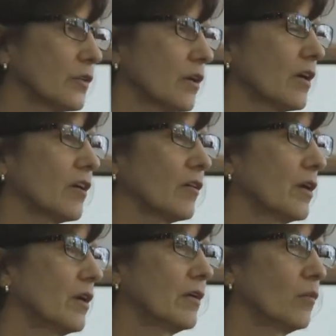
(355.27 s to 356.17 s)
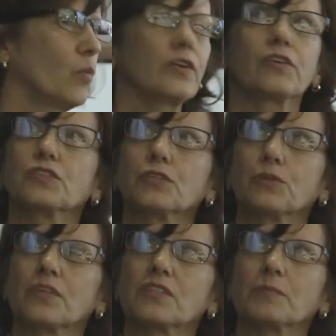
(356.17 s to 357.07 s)
There are one or
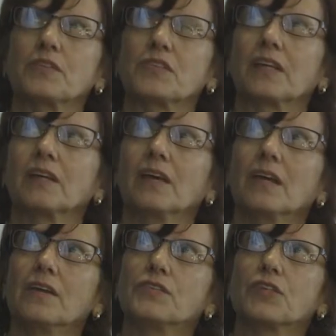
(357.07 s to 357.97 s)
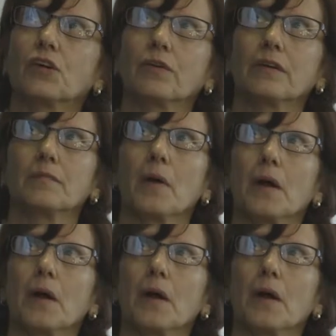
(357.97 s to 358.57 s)
two that's missing. So